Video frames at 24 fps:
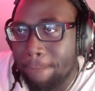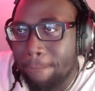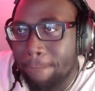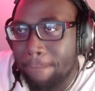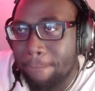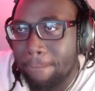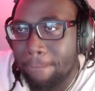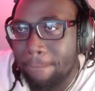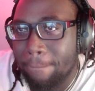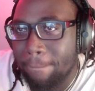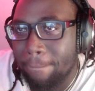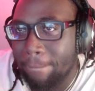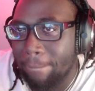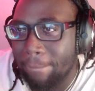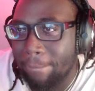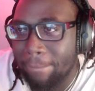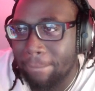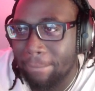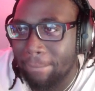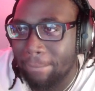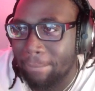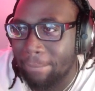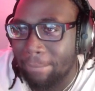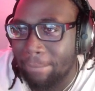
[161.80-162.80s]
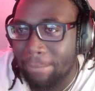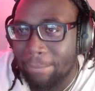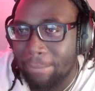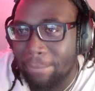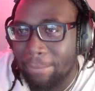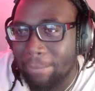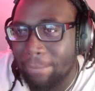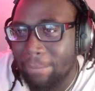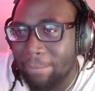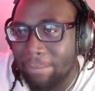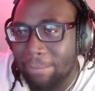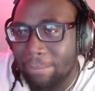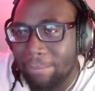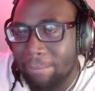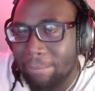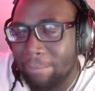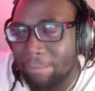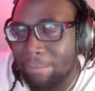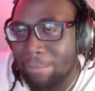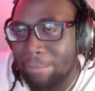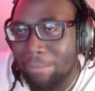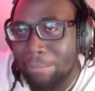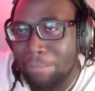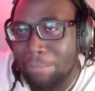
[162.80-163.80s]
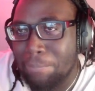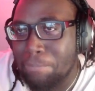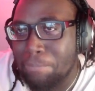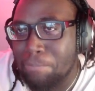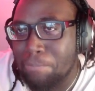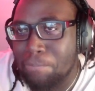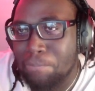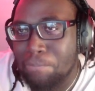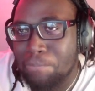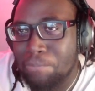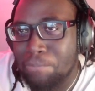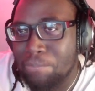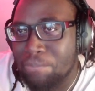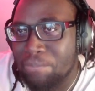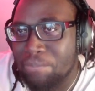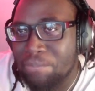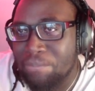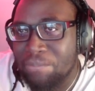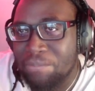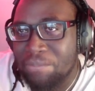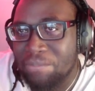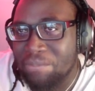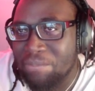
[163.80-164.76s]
The person shown says nothing.